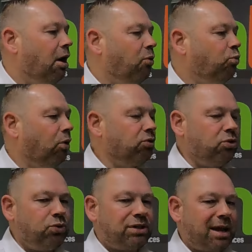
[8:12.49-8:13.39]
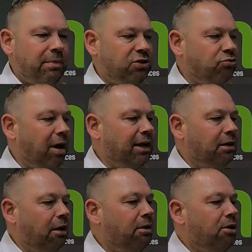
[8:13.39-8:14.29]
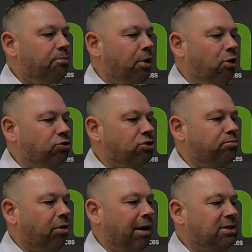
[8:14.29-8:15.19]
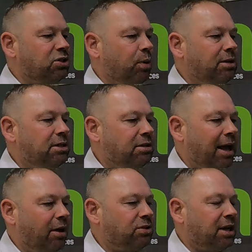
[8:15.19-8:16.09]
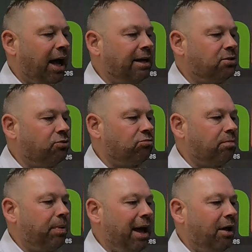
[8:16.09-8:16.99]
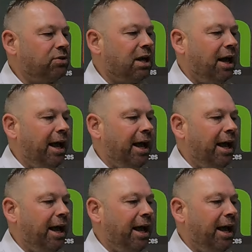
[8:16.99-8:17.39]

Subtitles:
and 1 new semi-trailer, purchase price £20,800